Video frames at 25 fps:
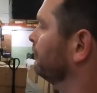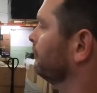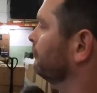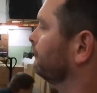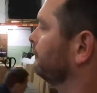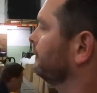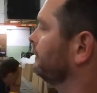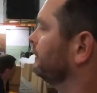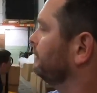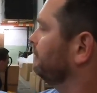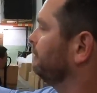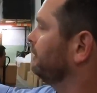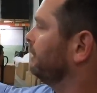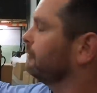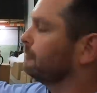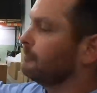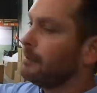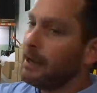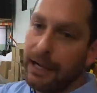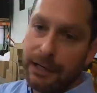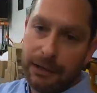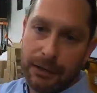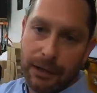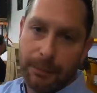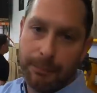a 300 pound
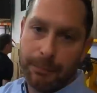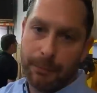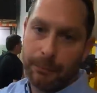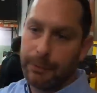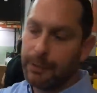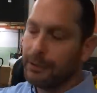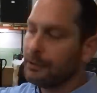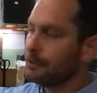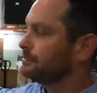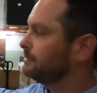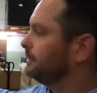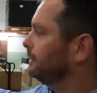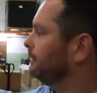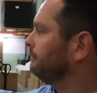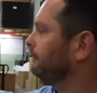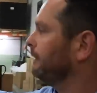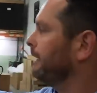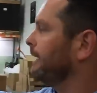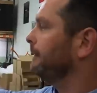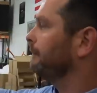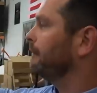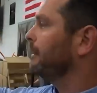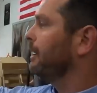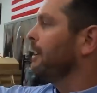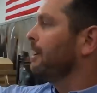rider up a wheelchair
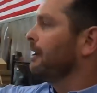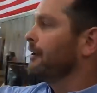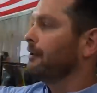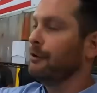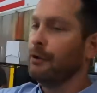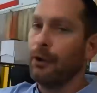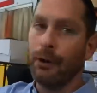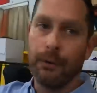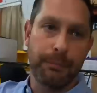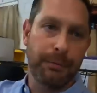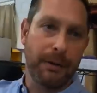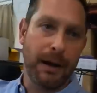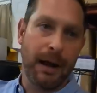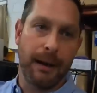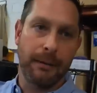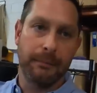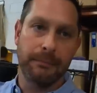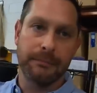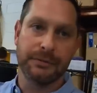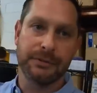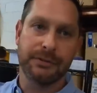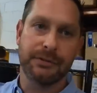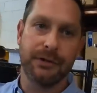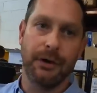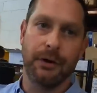ramp, no problem.
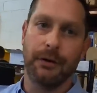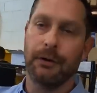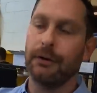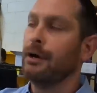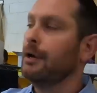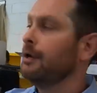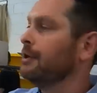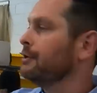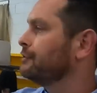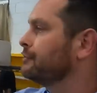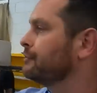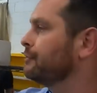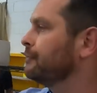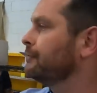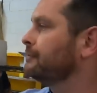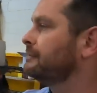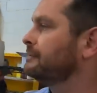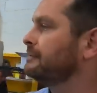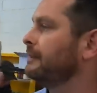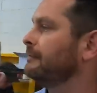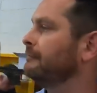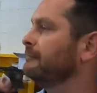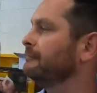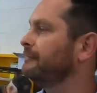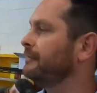So true
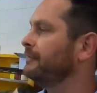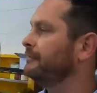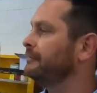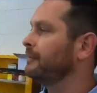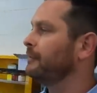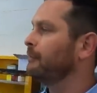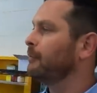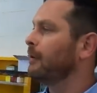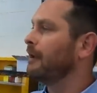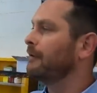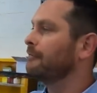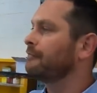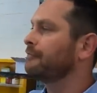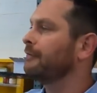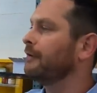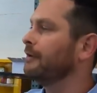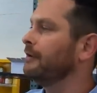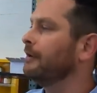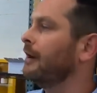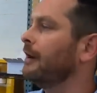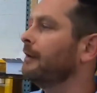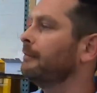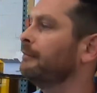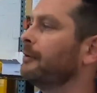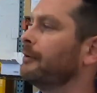750 watt front
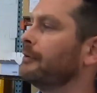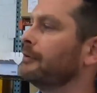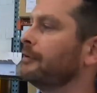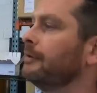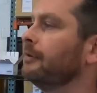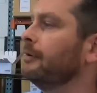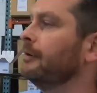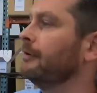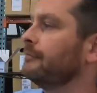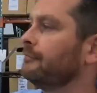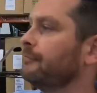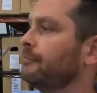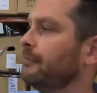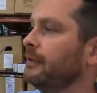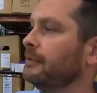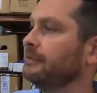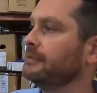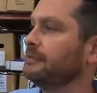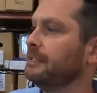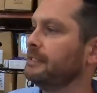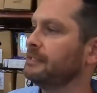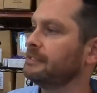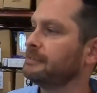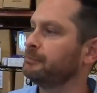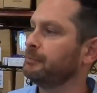hub motor, front
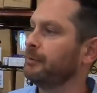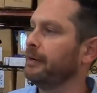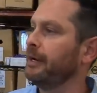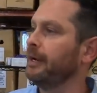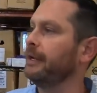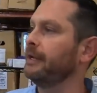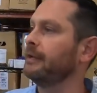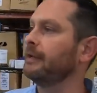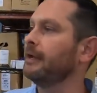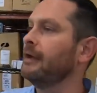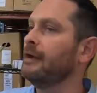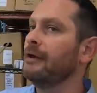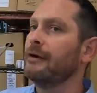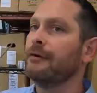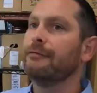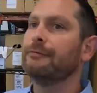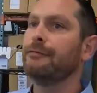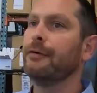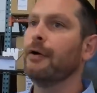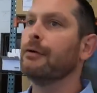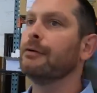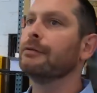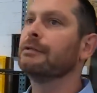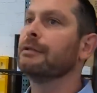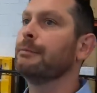disc brake,
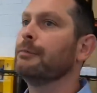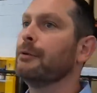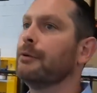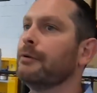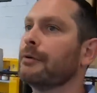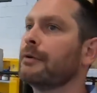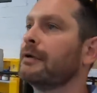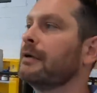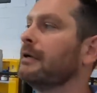foldable,